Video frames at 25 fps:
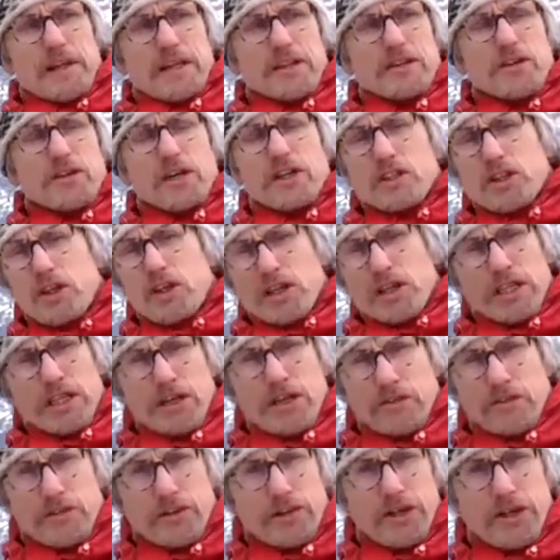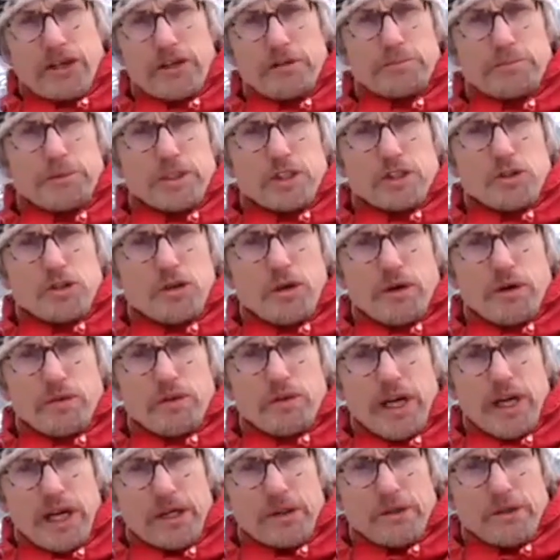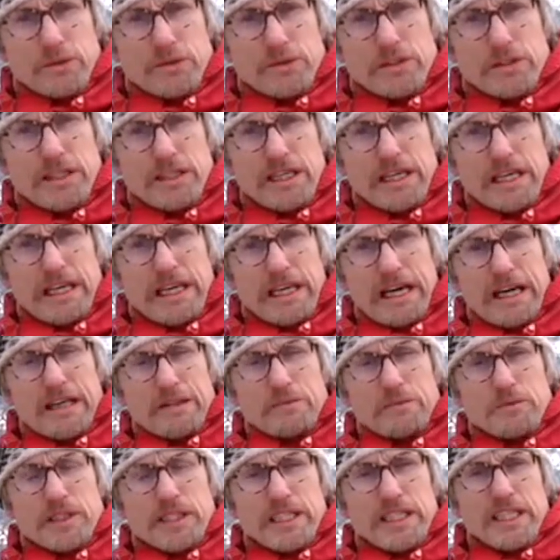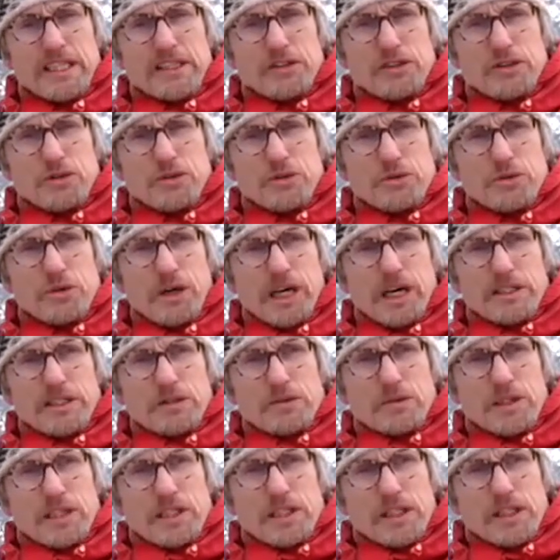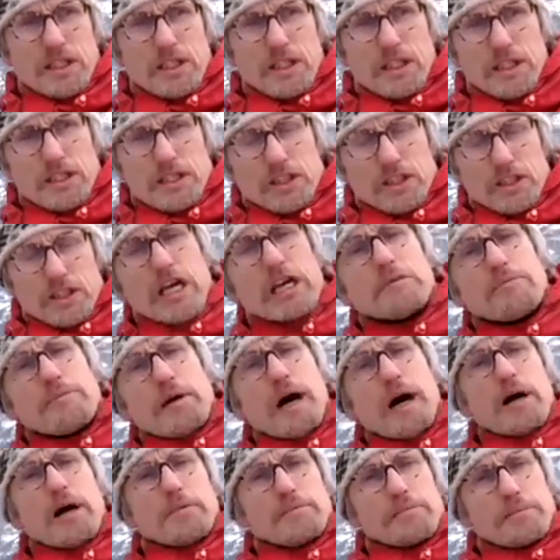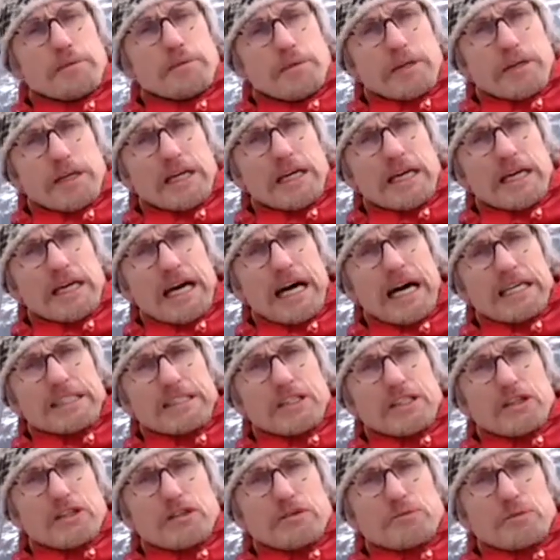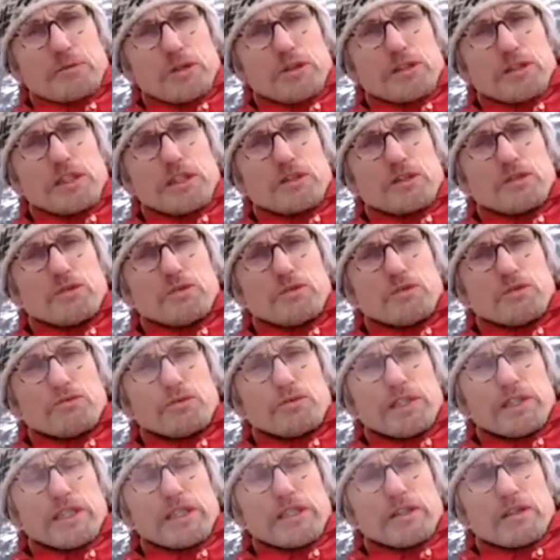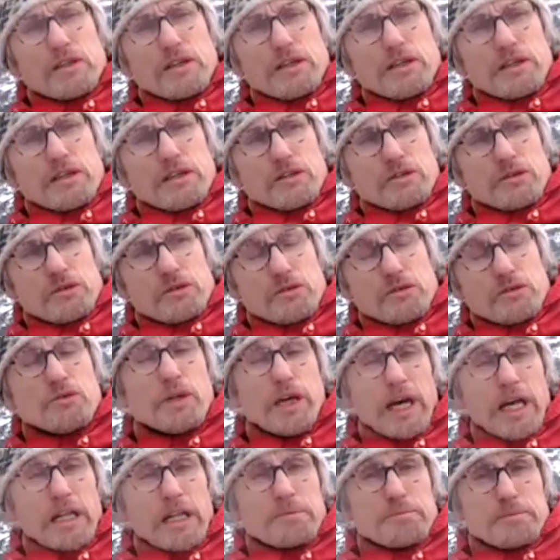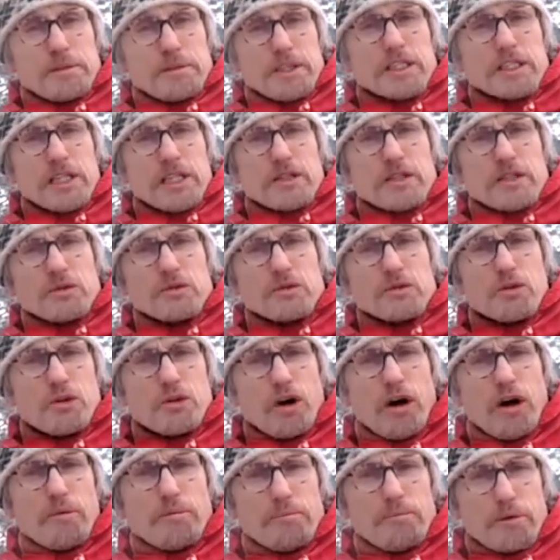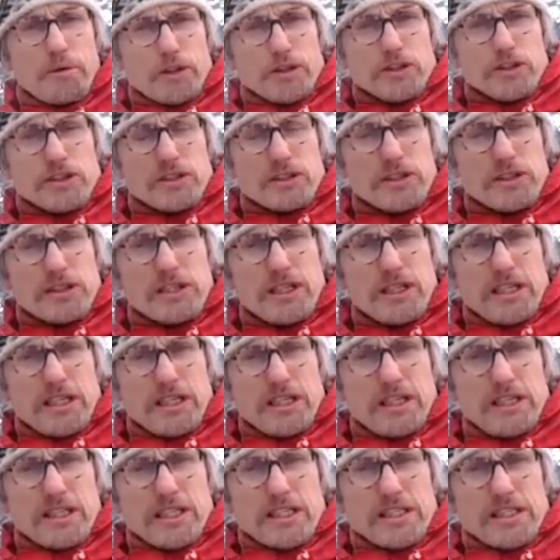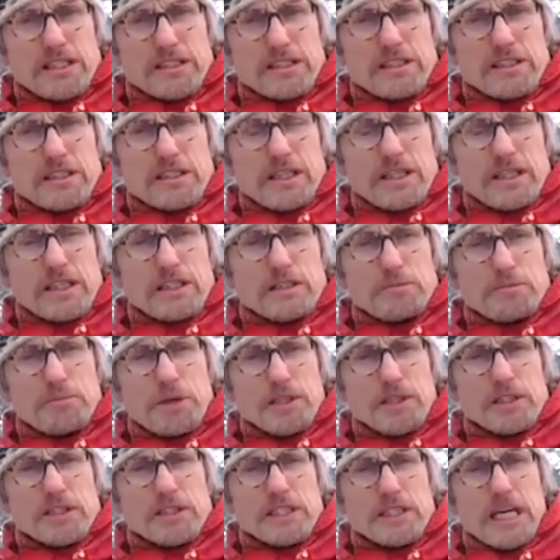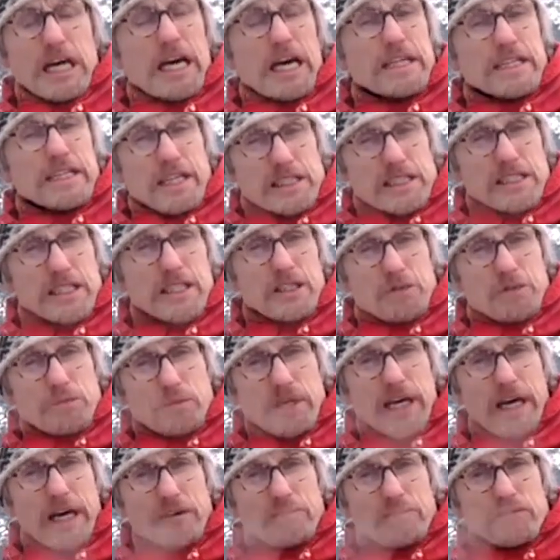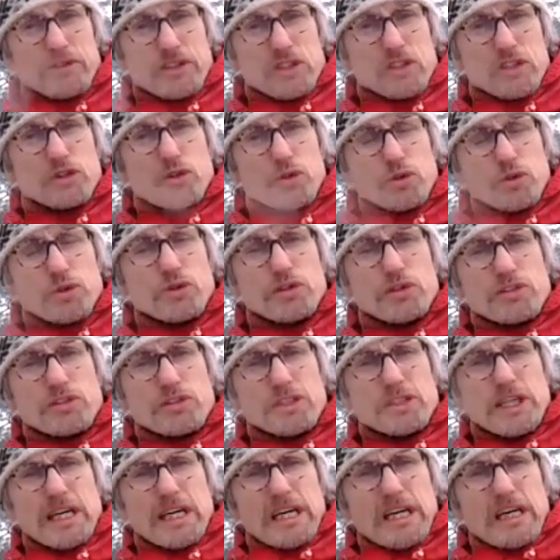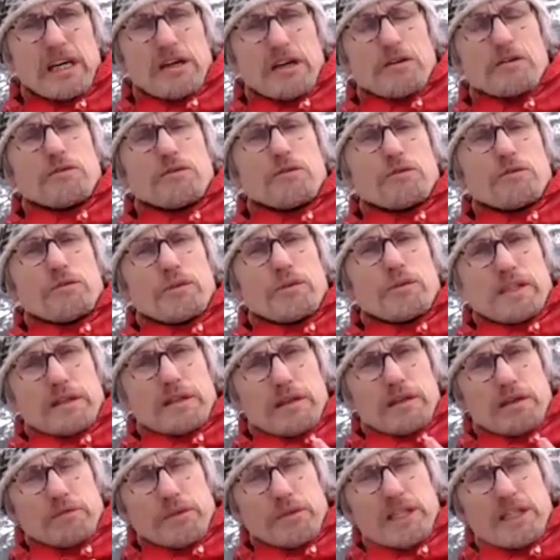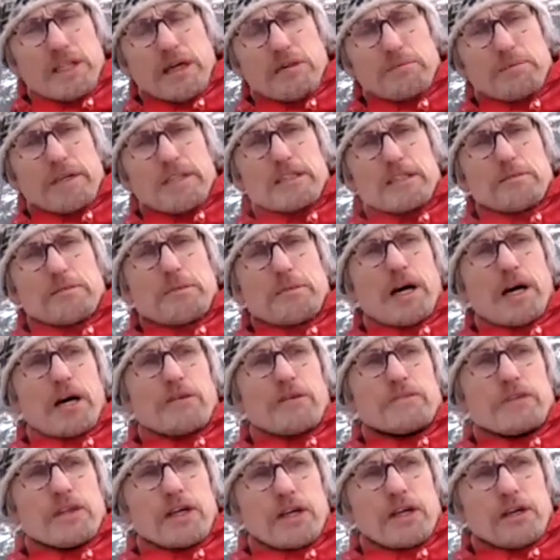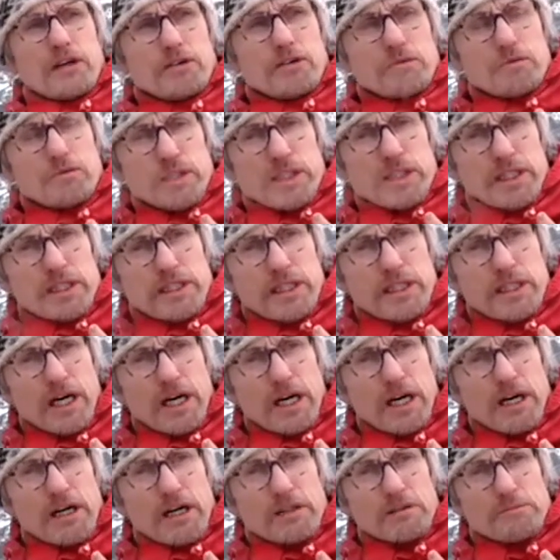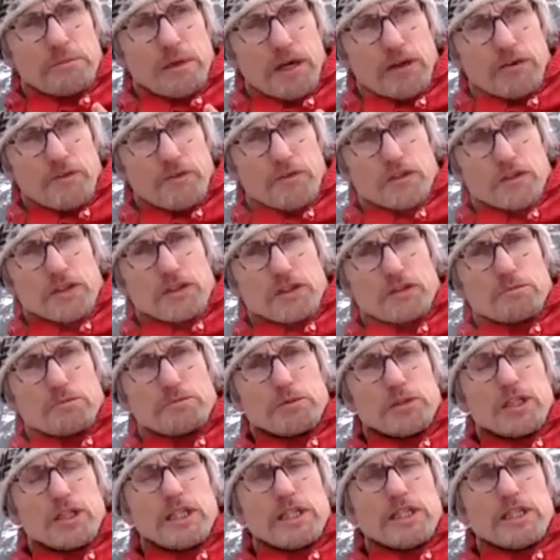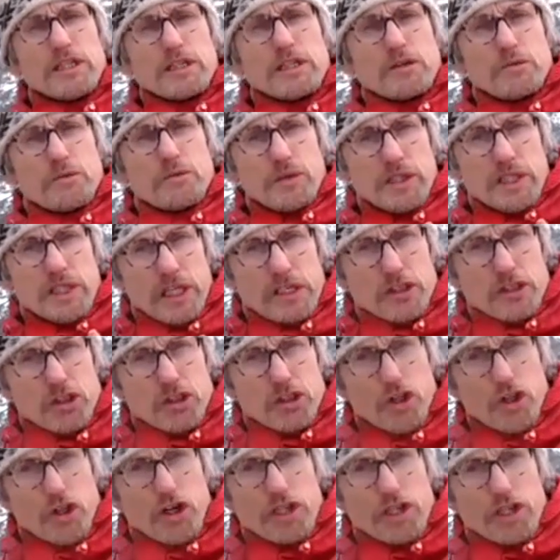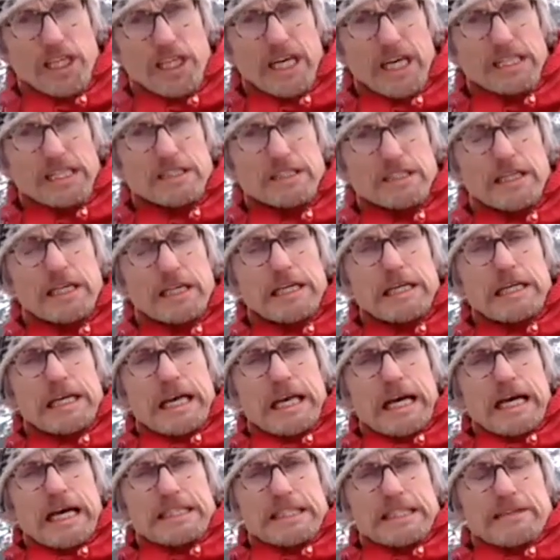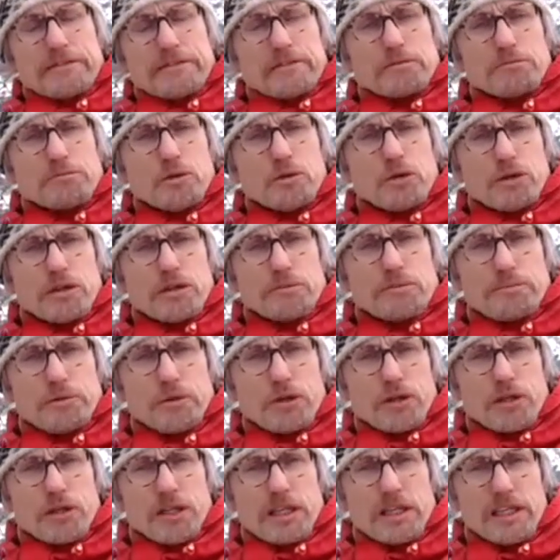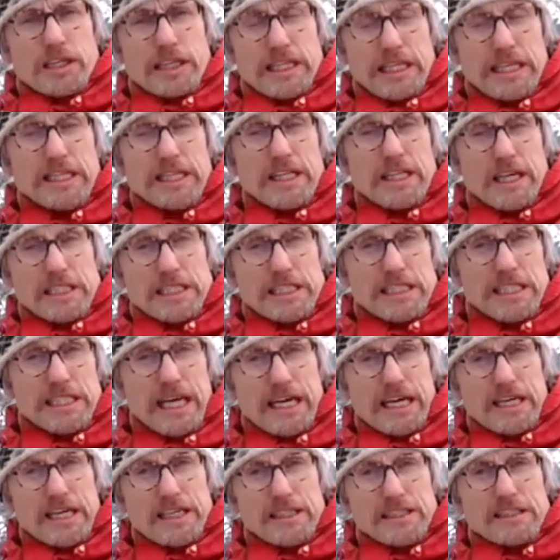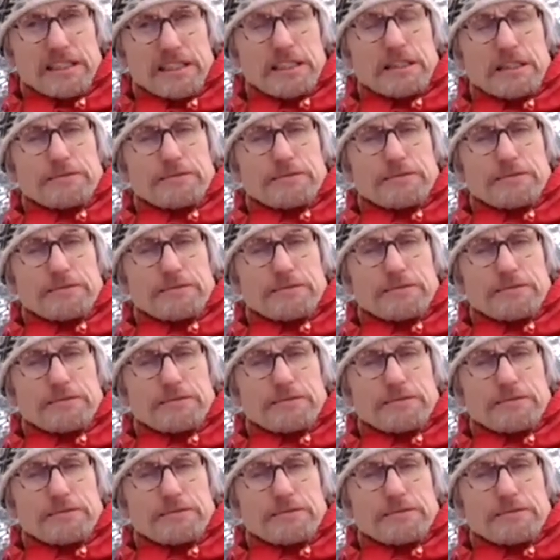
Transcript: there are not enough therapists to go around. And we need to, as it were, shape up as a community to really to help each other to compost these experience. And I think we have the tools with the, uh, with our metta bhavana, with our mindfulness of breathing, with our Tonglen, and even more importantly in our sanghas